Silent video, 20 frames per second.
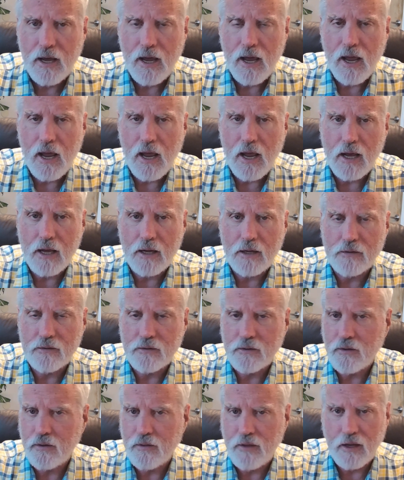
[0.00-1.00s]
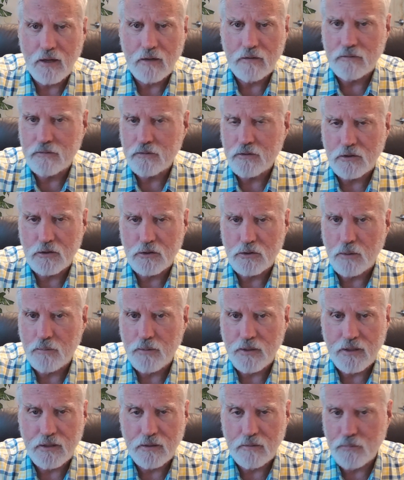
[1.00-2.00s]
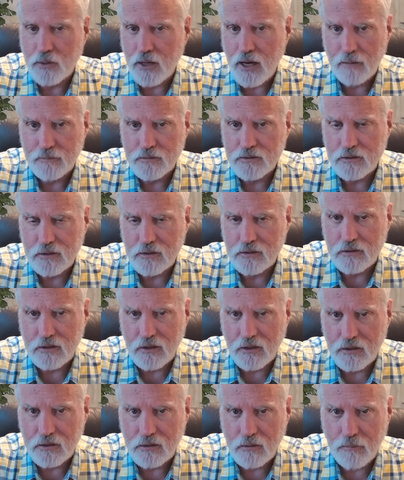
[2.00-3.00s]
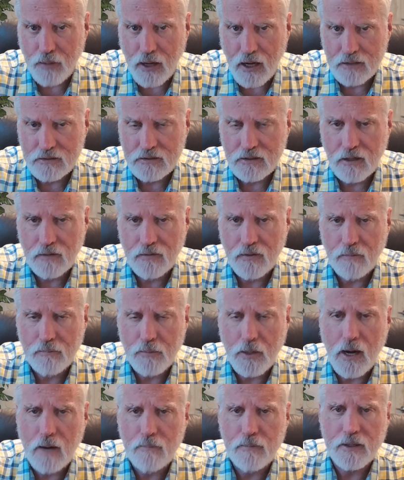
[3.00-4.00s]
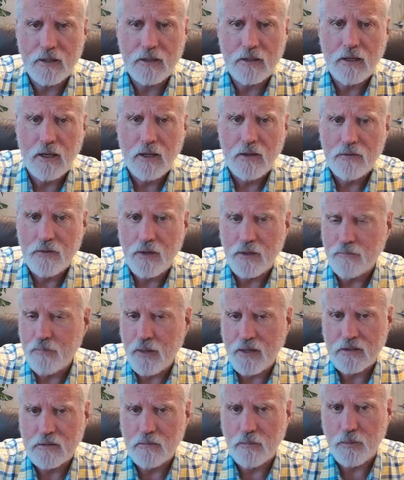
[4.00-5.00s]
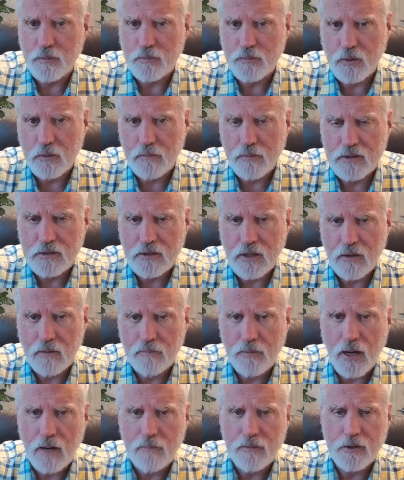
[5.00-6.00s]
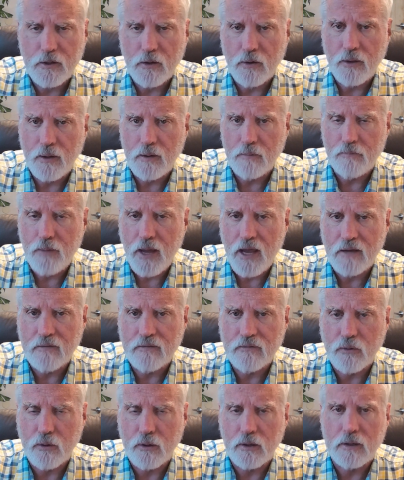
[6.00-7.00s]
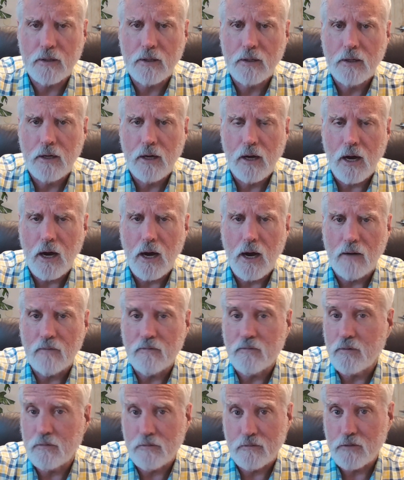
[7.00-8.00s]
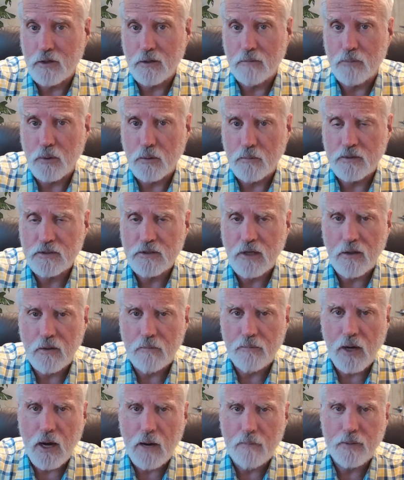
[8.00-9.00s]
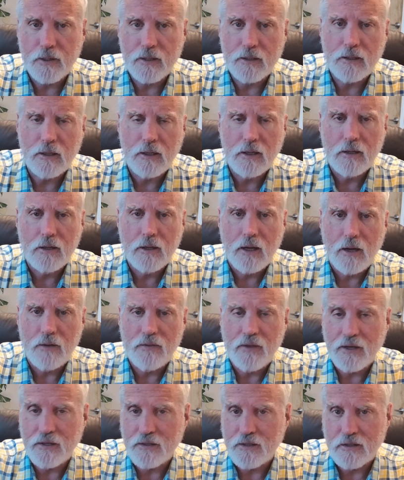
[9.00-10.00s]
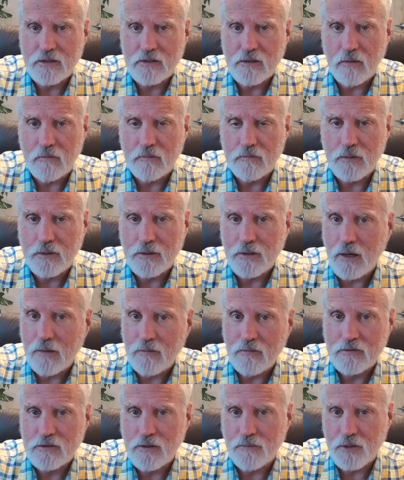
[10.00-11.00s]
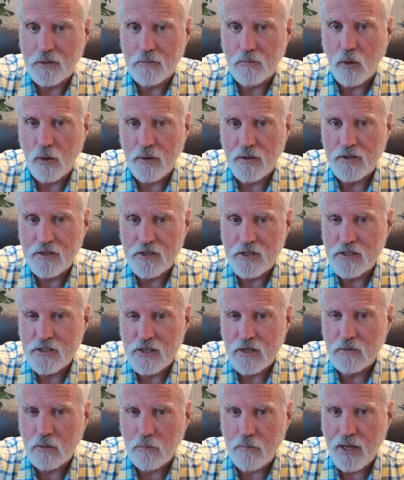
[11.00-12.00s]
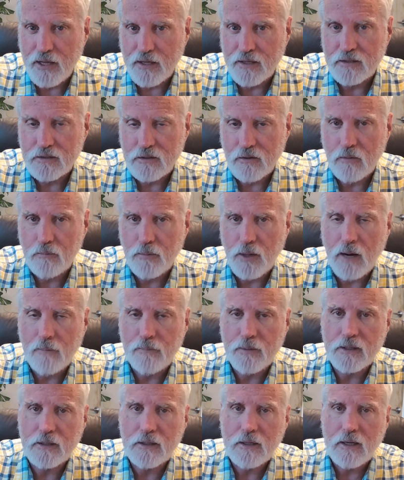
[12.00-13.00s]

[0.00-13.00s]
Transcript: and they've contributed perhaps to the deposit on the property, they've made some improvements on the property, or they paid for improvements on the property, they did something more than the general maintenance of the property.